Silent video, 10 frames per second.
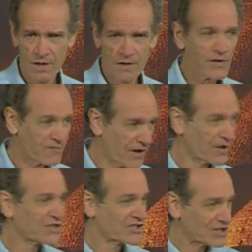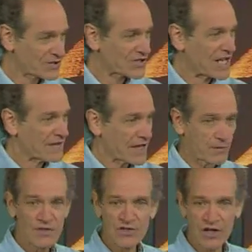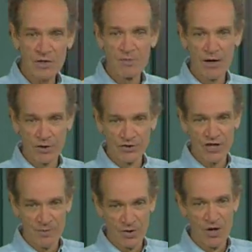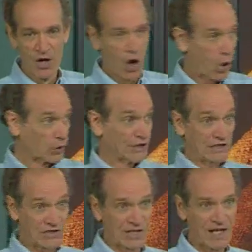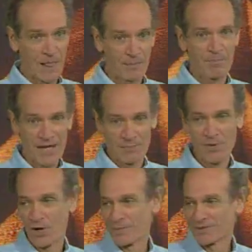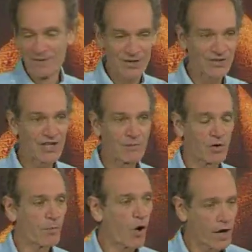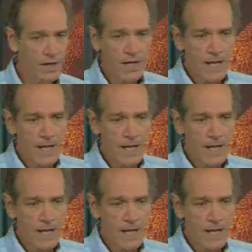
the very cedars that are inside the burial chamber, holding his bent pyramid burial chamber apart.